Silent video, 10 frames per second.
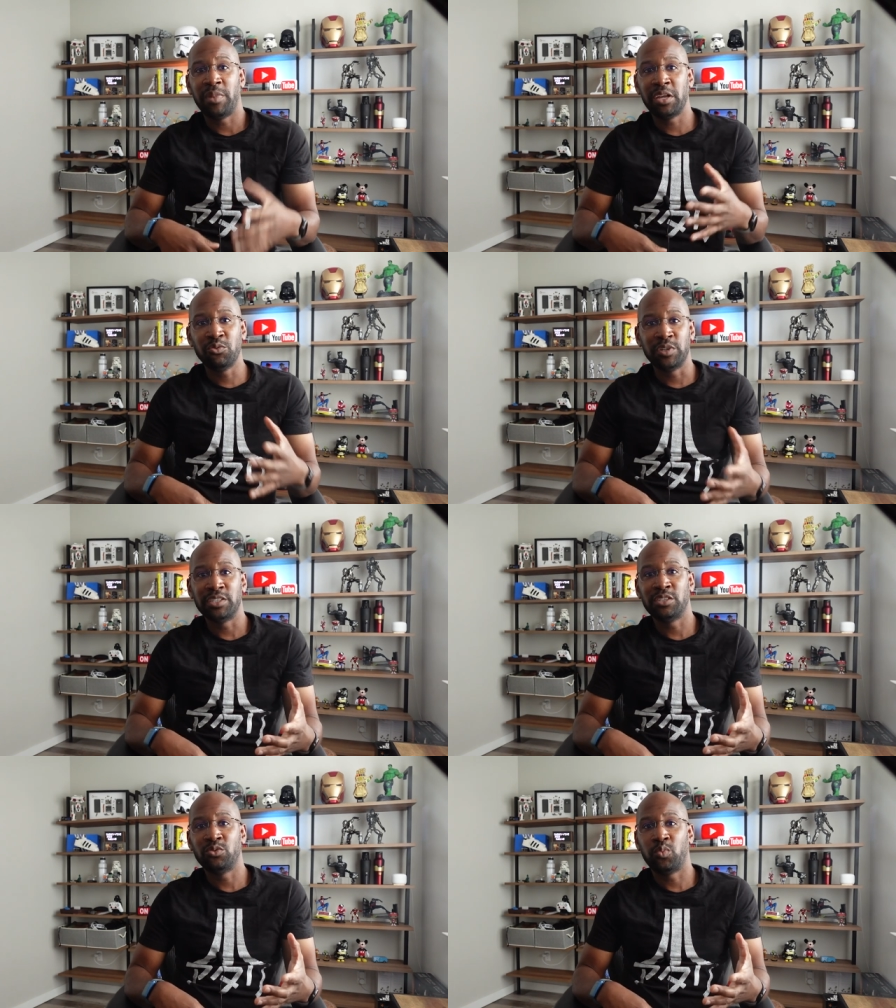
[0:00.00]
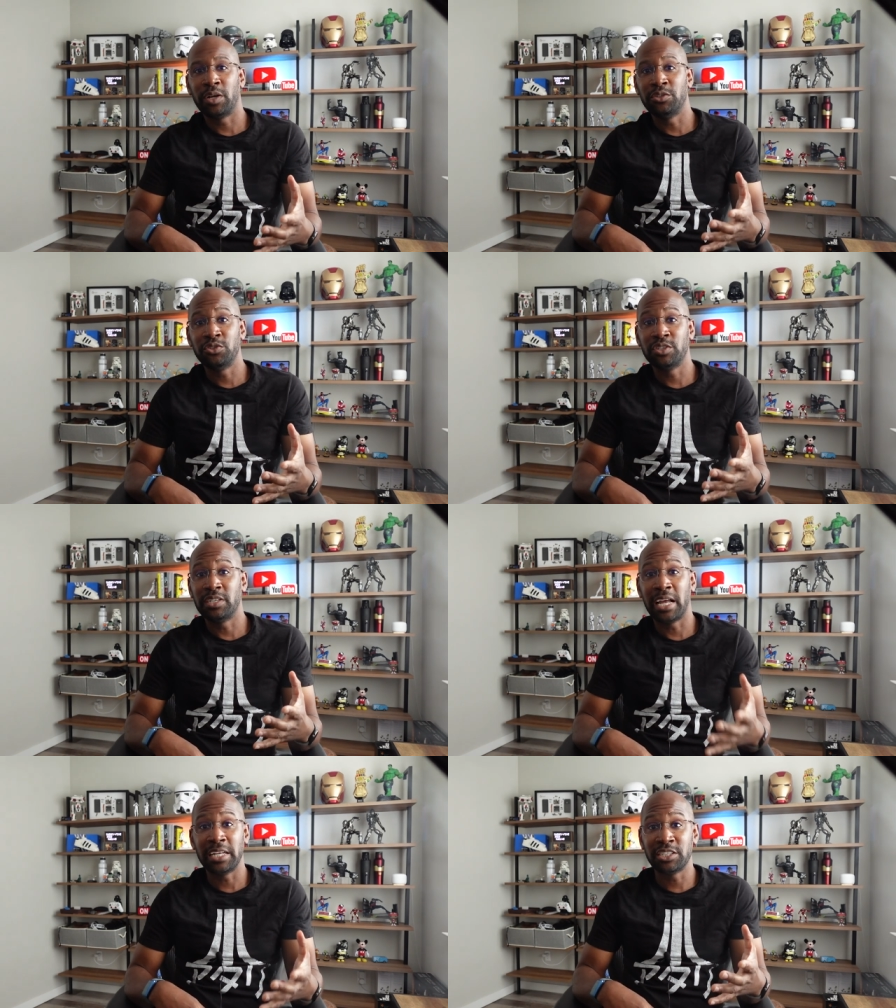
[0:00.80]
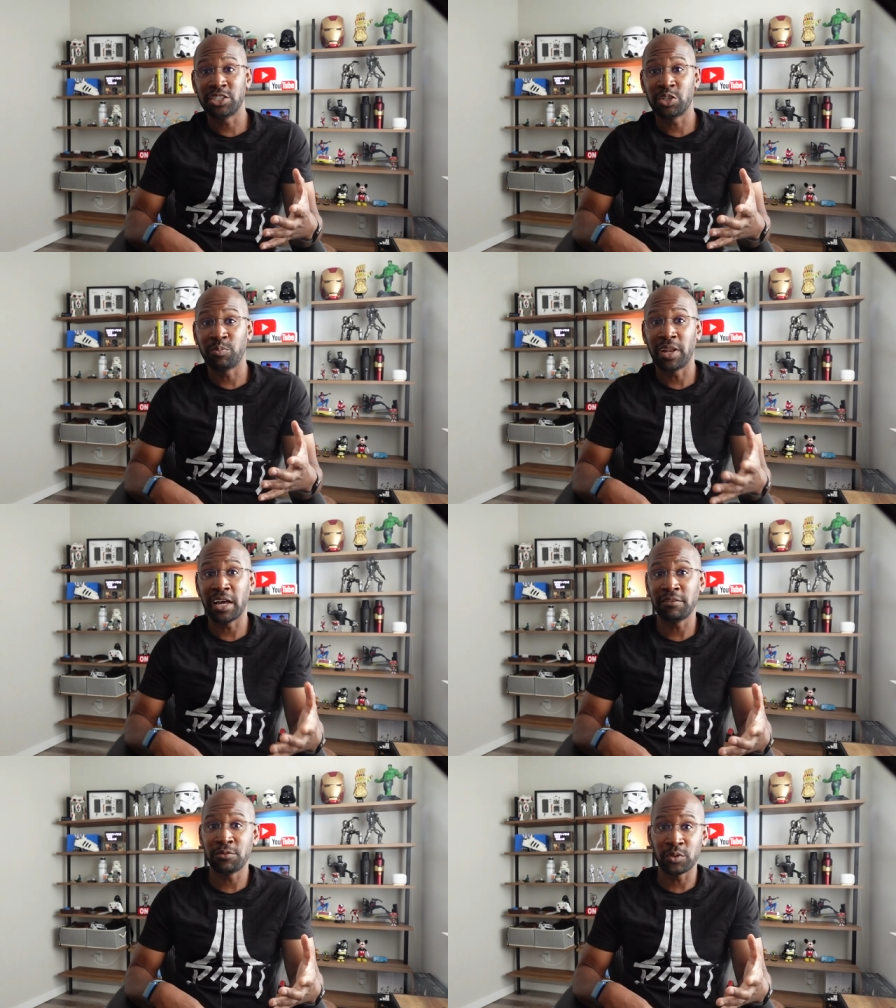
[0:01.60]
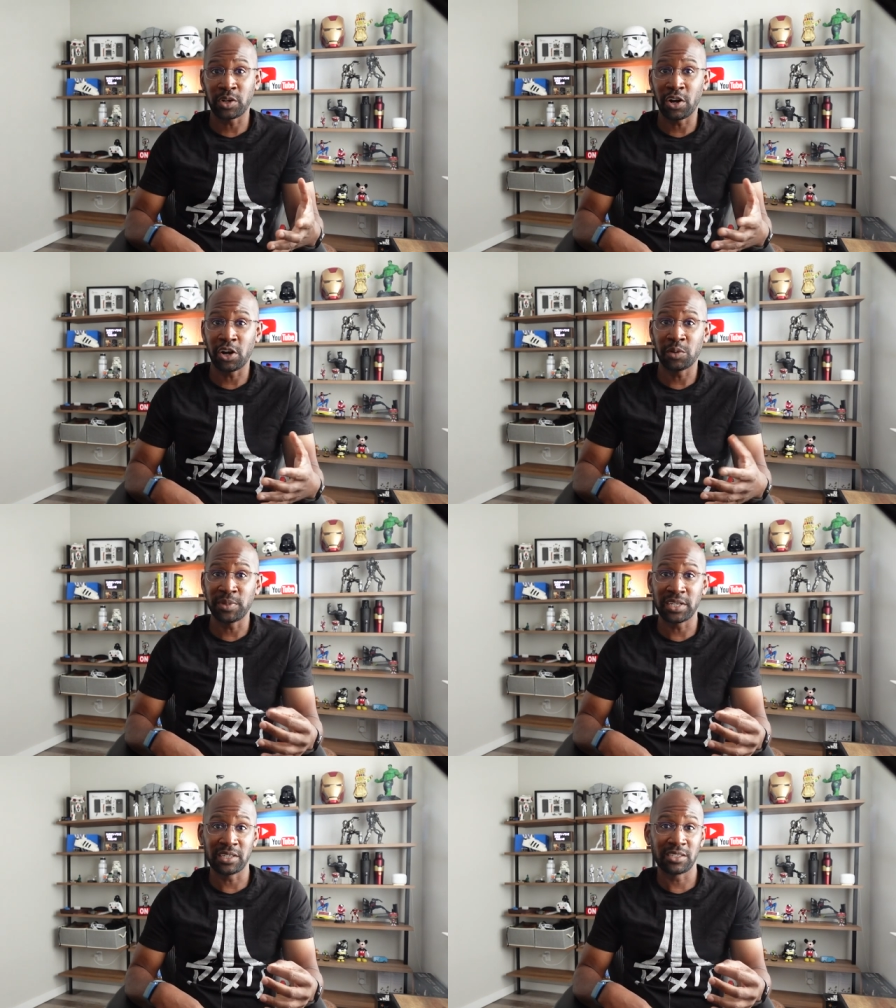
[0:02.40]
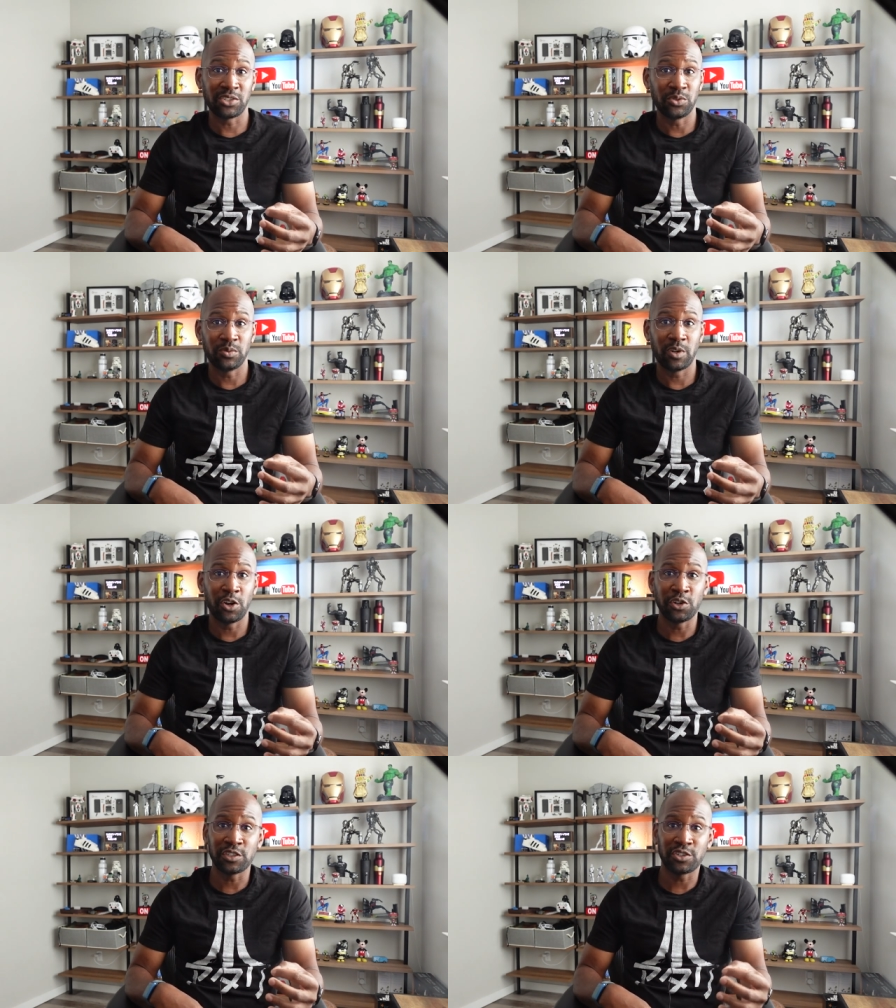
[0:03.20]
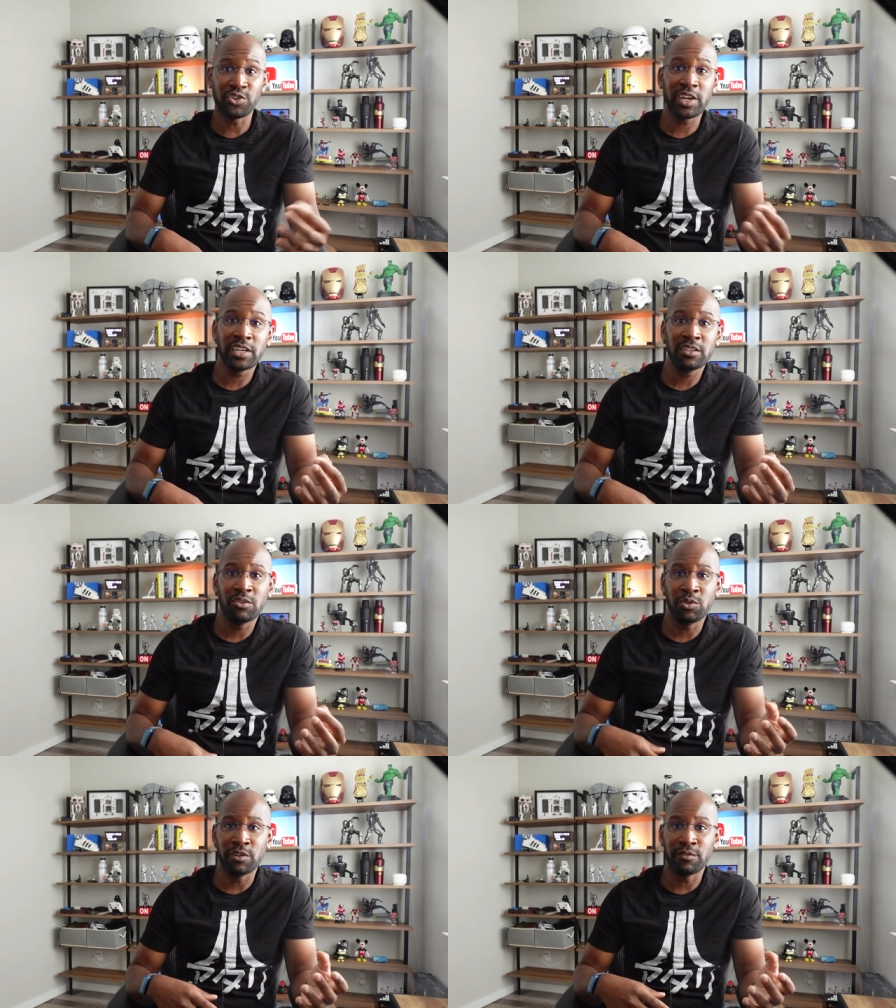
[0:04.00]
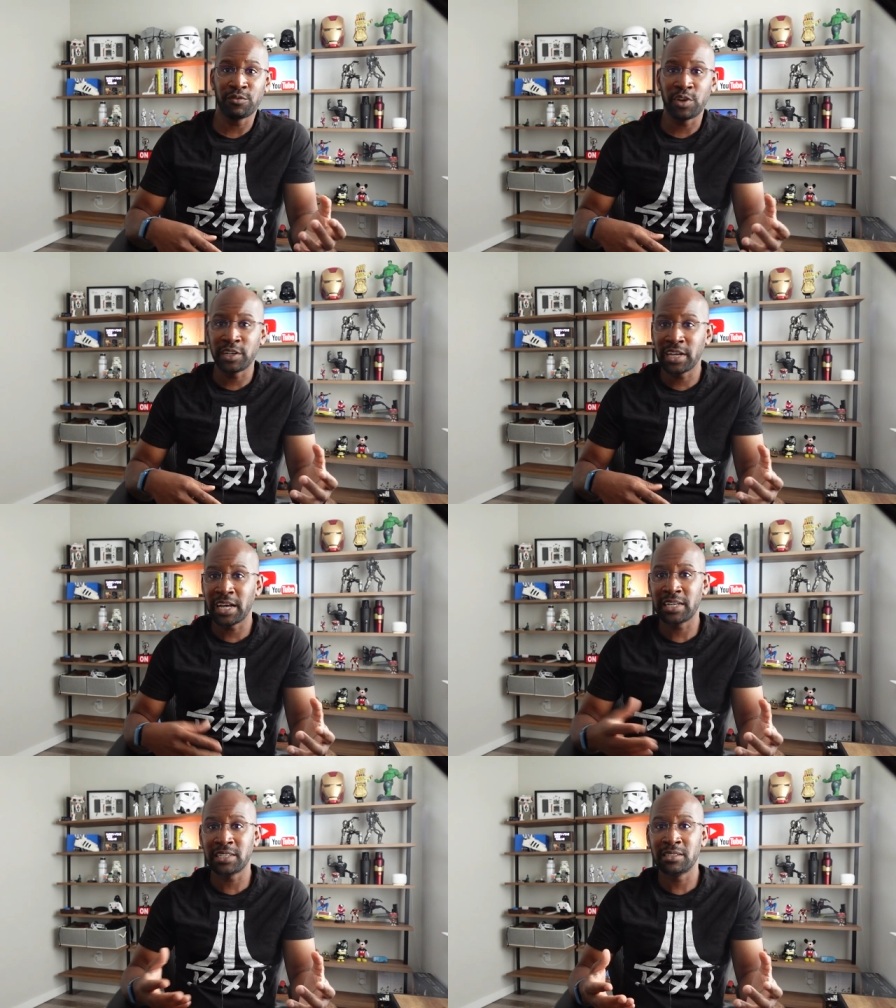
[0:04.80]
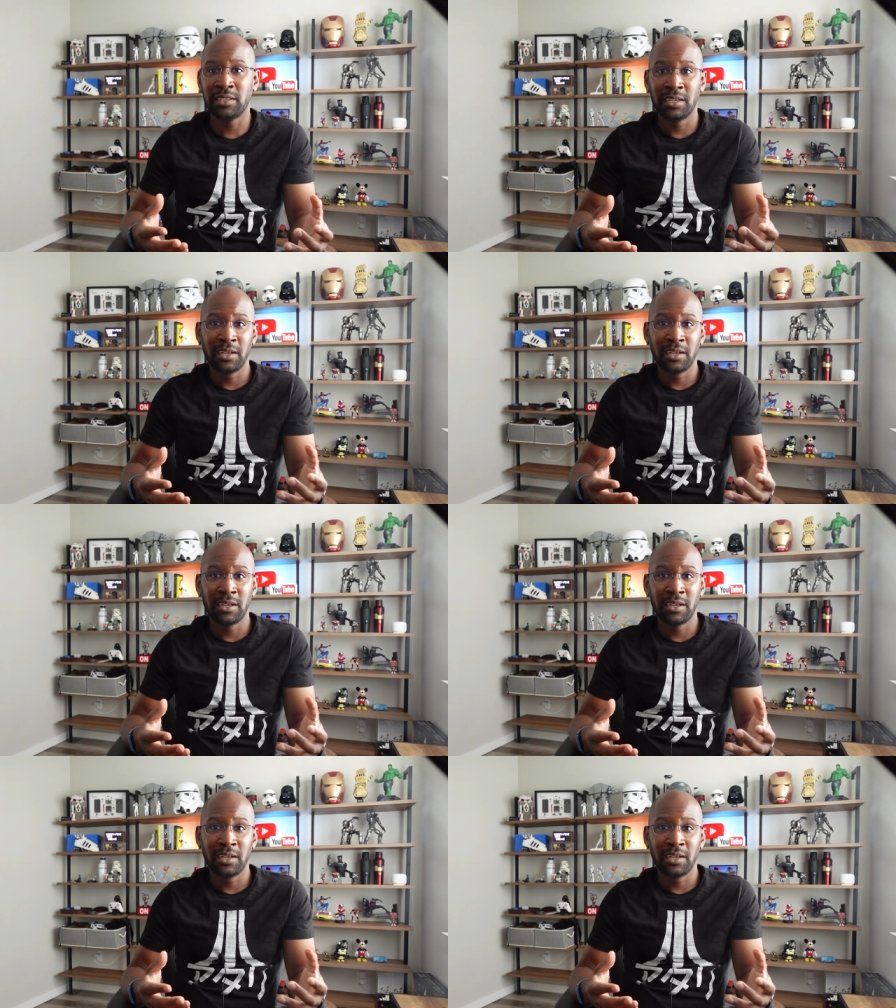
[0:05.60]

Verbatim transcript: main reasons why you should not just apply for a card because you heard it's great or your friend got it,